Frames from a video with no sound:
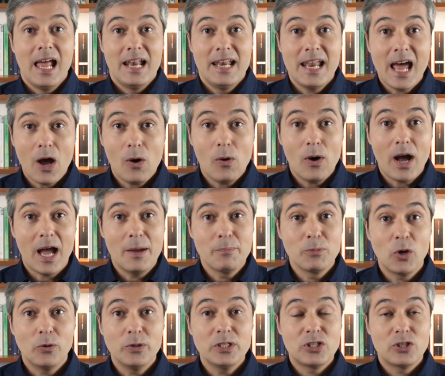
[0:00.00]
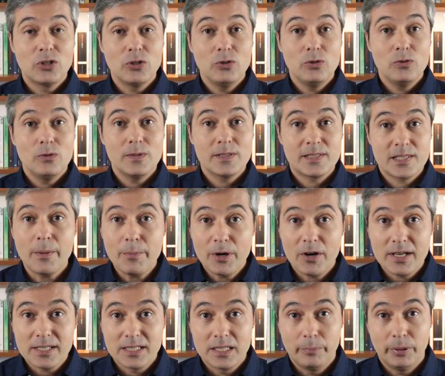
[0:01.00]
Now I'm going to
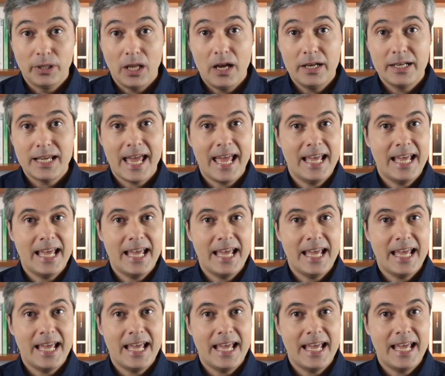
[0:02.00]
summarize the plot